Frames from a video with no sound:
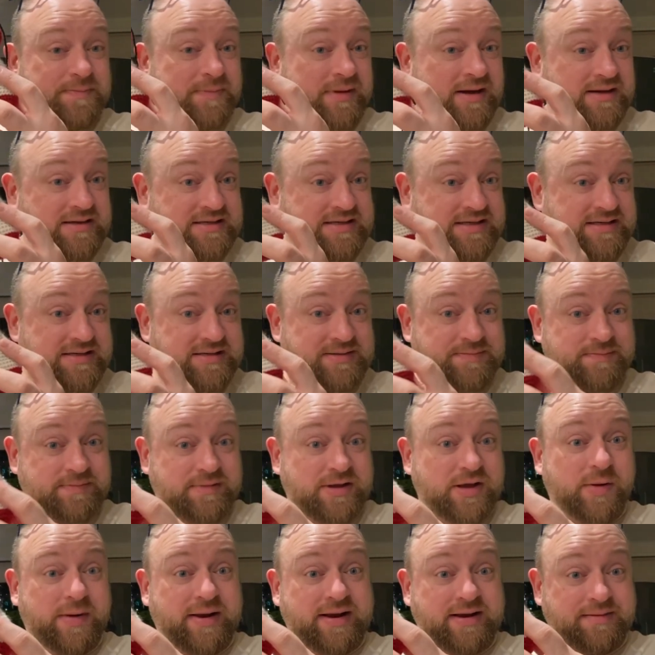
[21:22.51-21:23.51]
Martin's
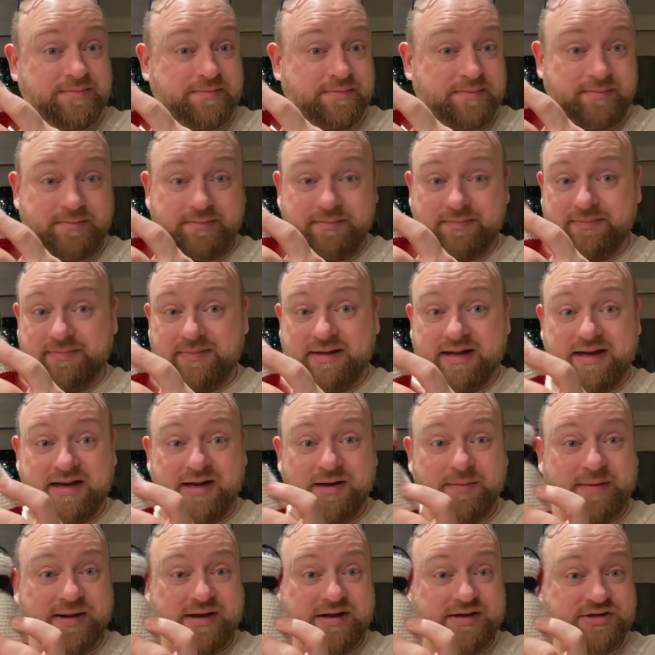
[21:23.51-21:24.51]
going a
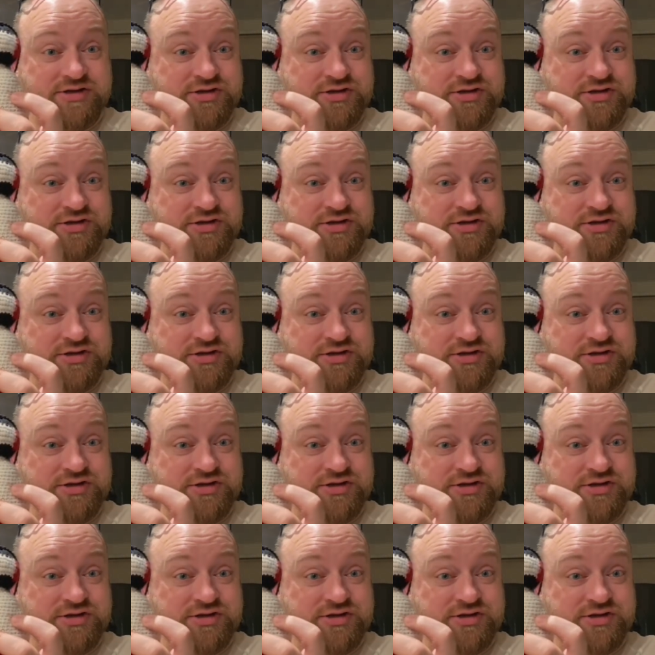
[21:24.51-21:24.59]
little bit